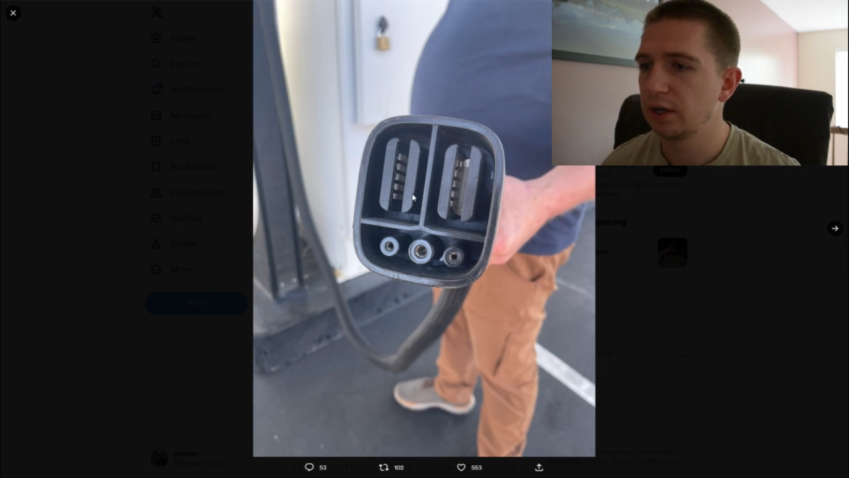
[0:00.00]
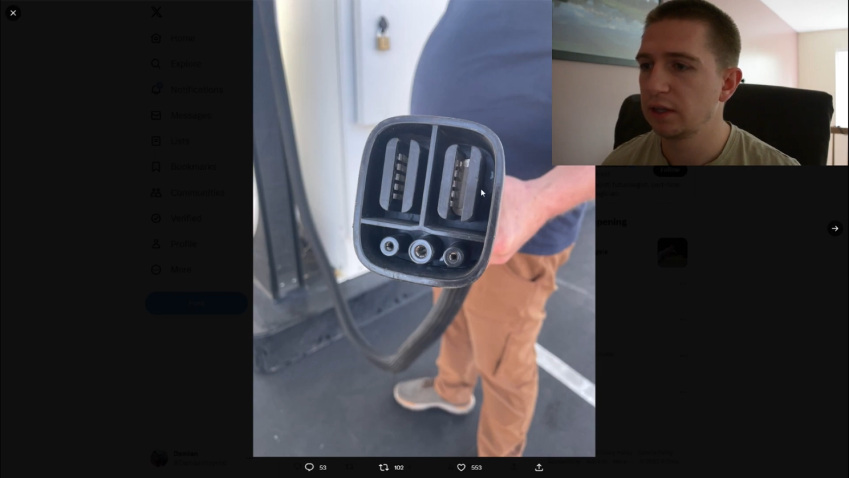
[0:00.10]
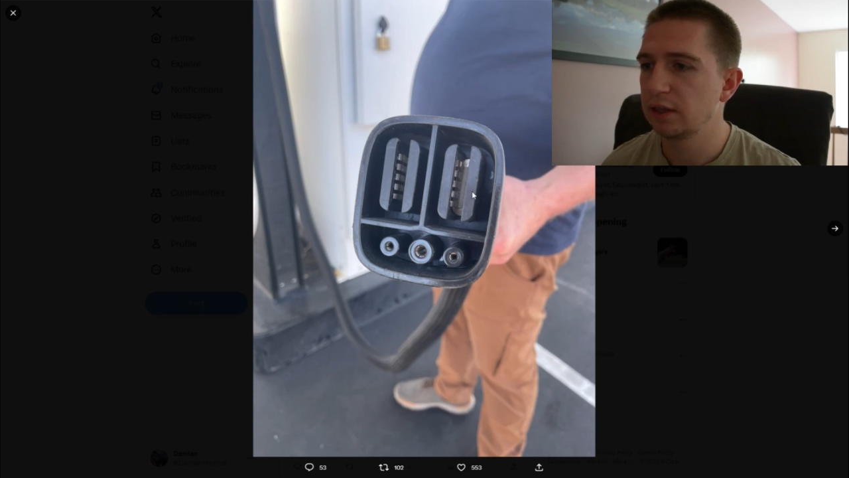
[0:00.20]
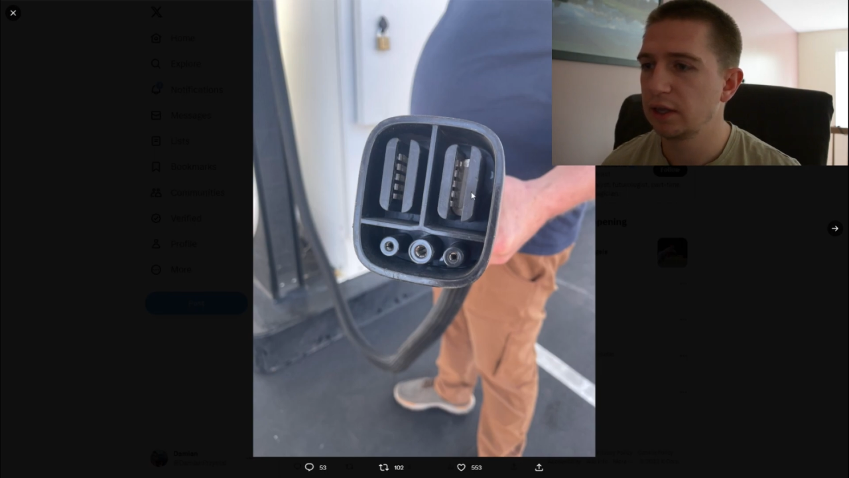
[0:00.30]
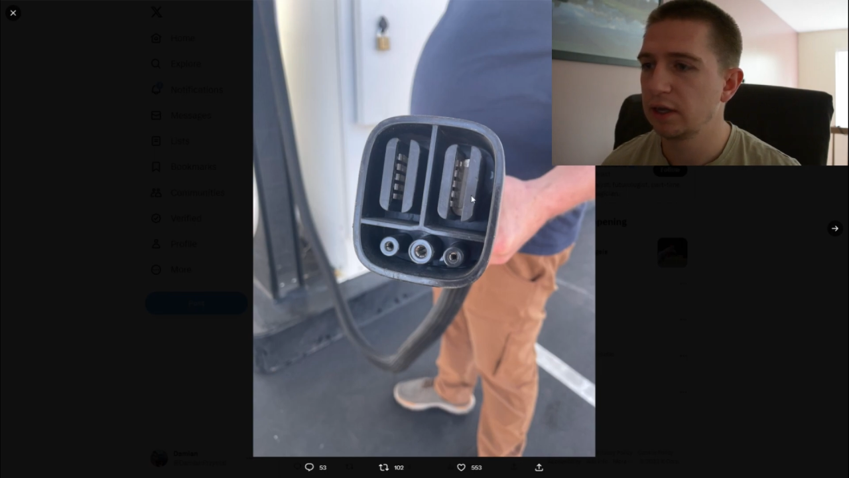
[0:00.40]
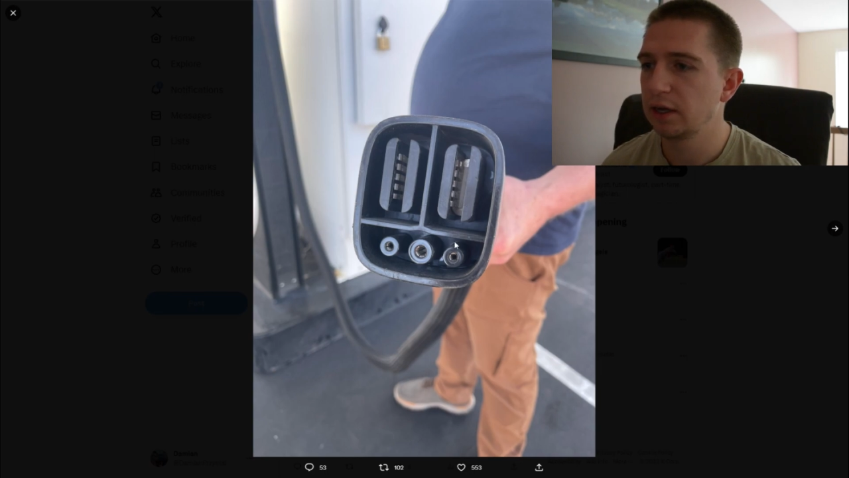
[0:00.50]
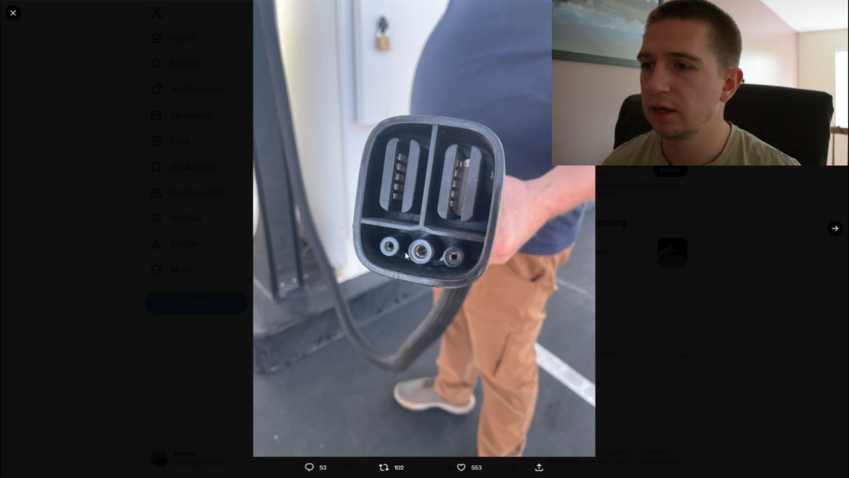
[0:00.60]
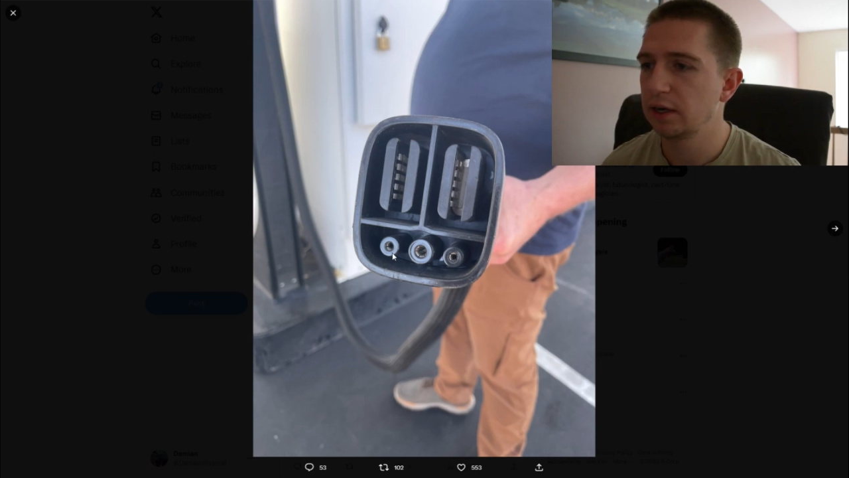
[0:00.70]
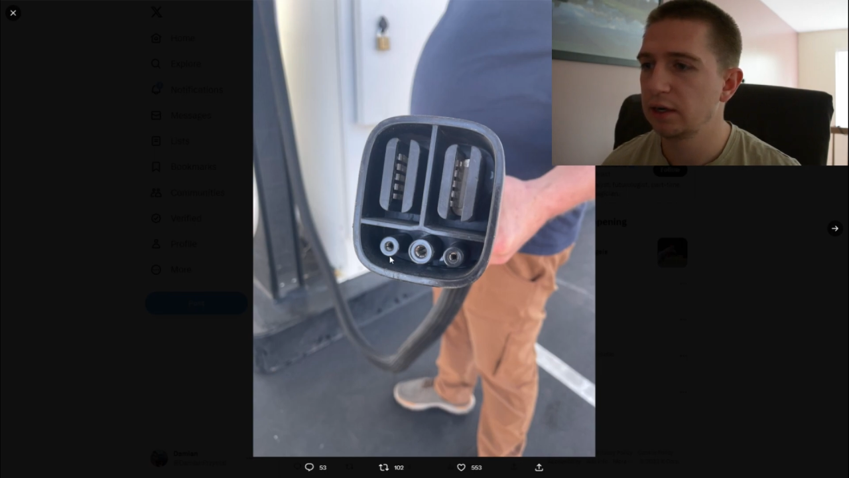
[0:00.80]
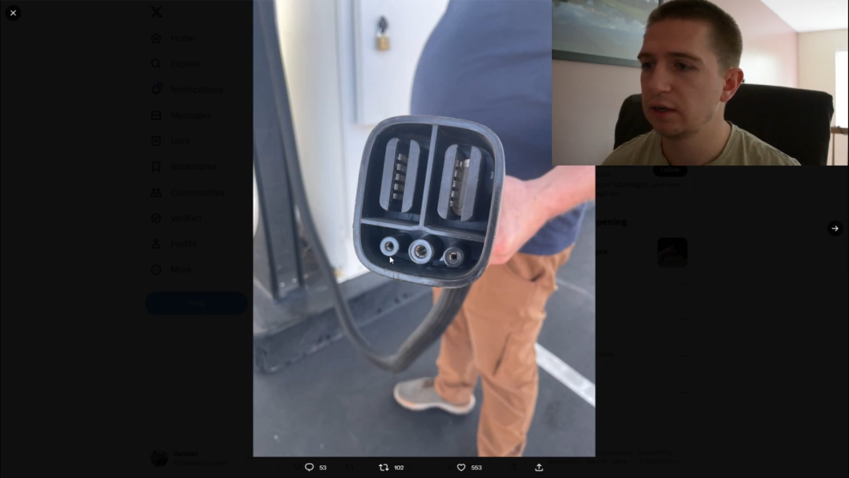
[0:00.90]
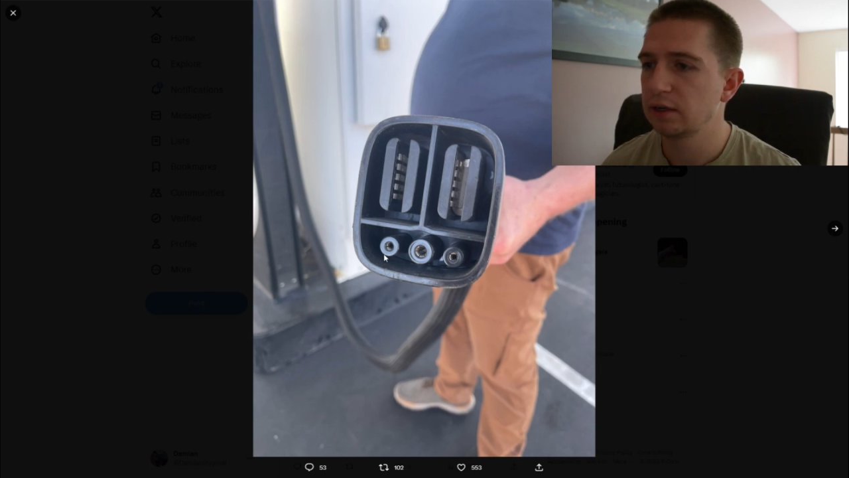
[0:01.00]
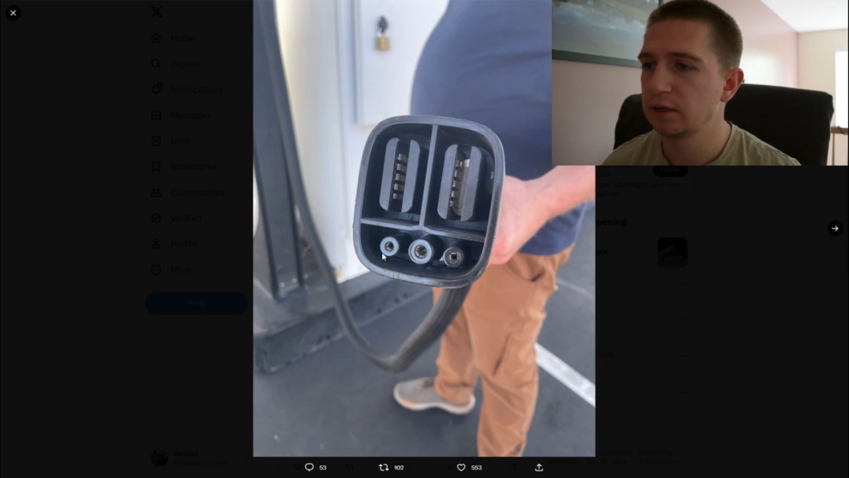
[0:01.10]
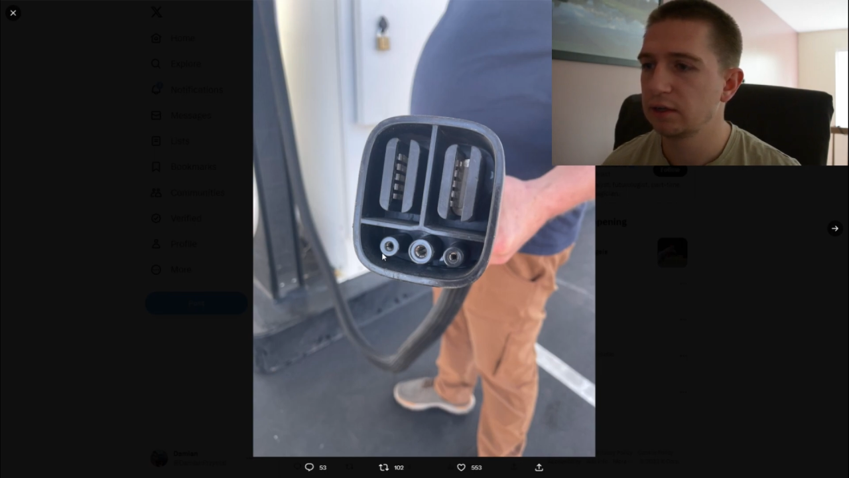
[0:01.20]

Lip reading: and then